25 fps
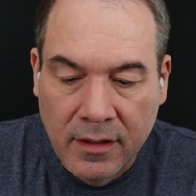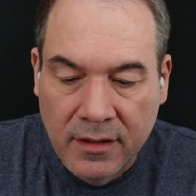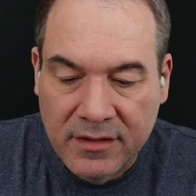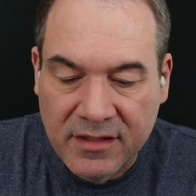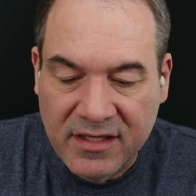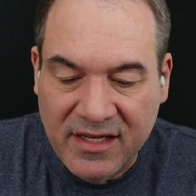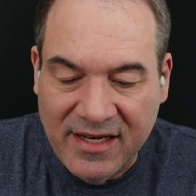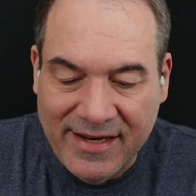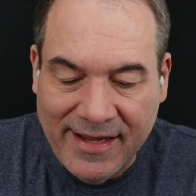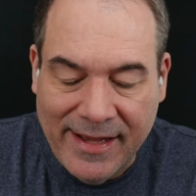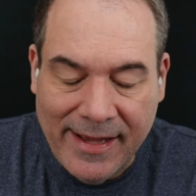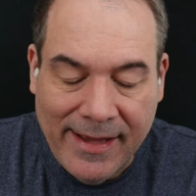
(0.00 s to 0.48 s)

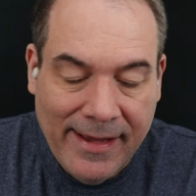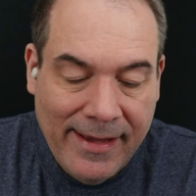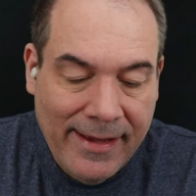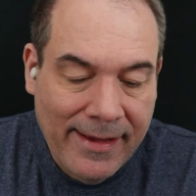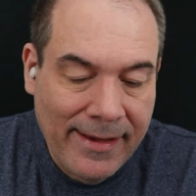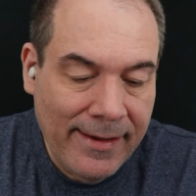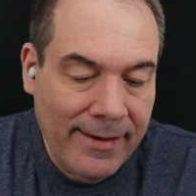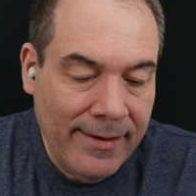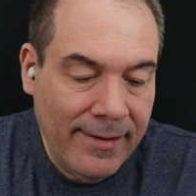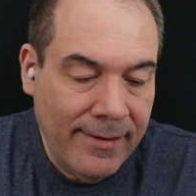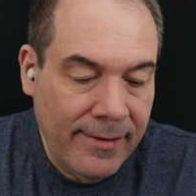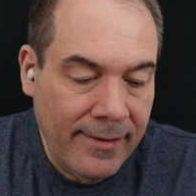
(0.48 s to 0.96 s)

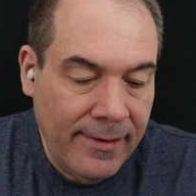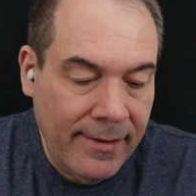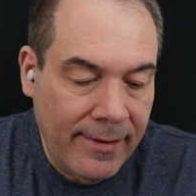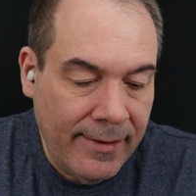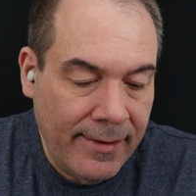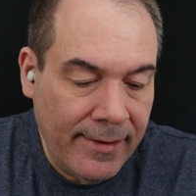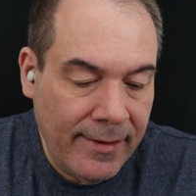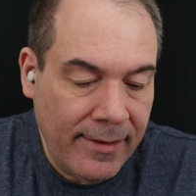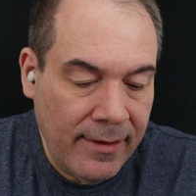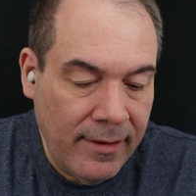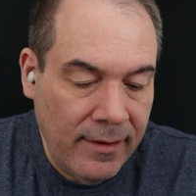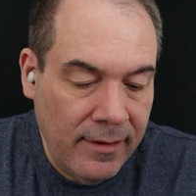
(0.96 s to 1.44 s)
Today,
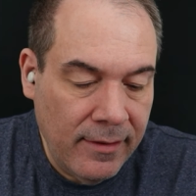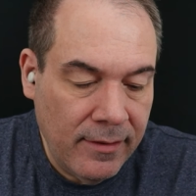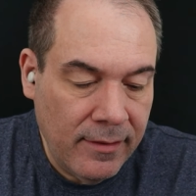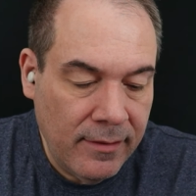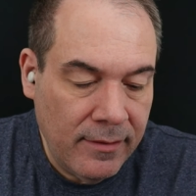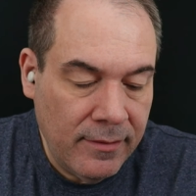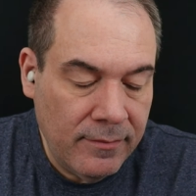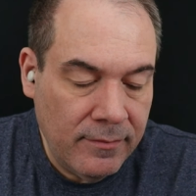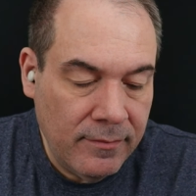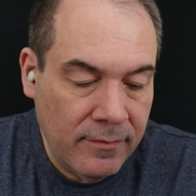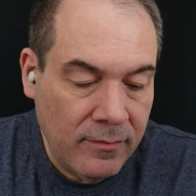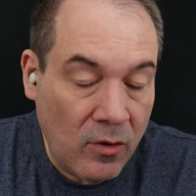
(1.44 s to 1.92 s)

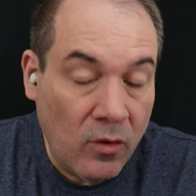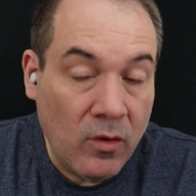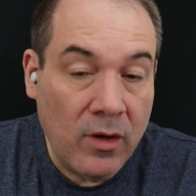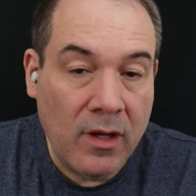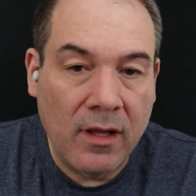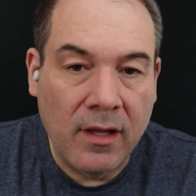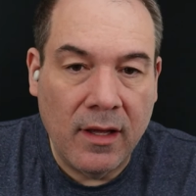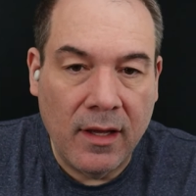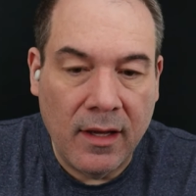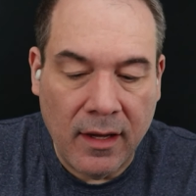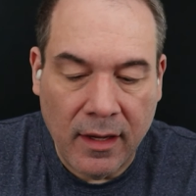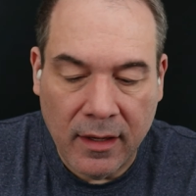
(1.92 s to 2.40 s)
I'm
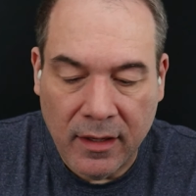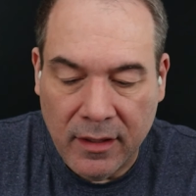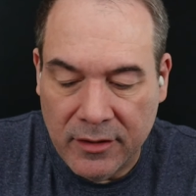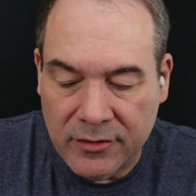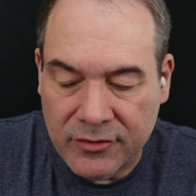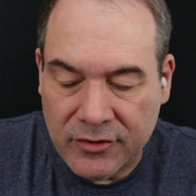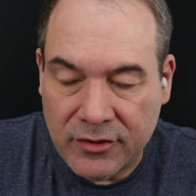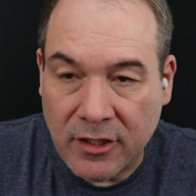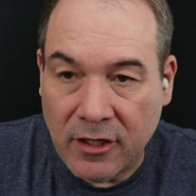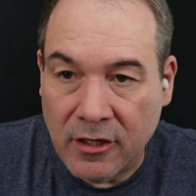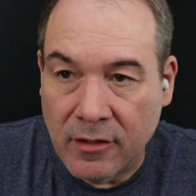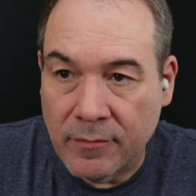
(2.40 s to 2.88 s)
going
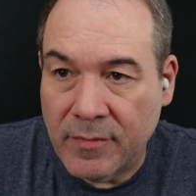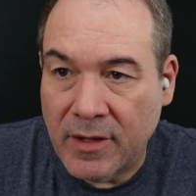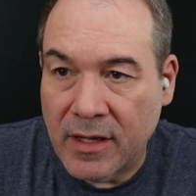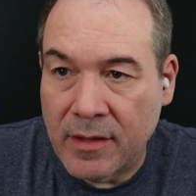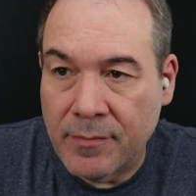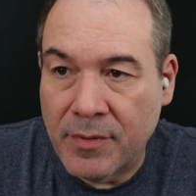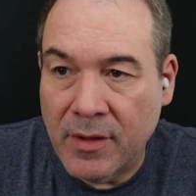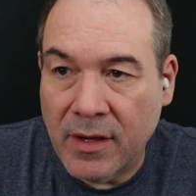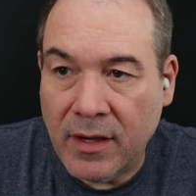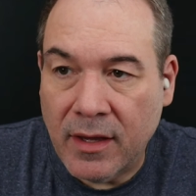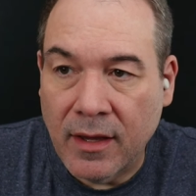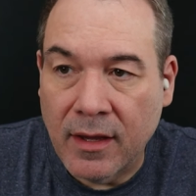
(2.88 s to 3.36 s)
to start
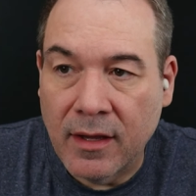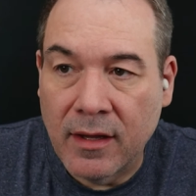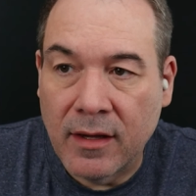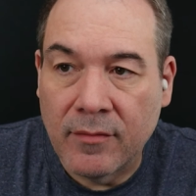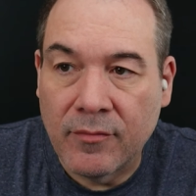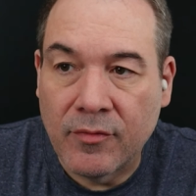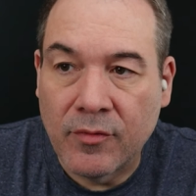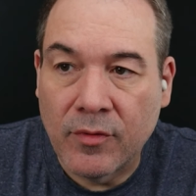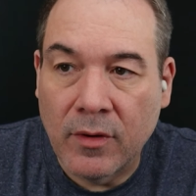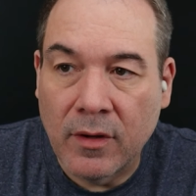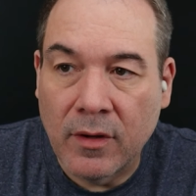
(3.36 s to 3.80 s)
by picking up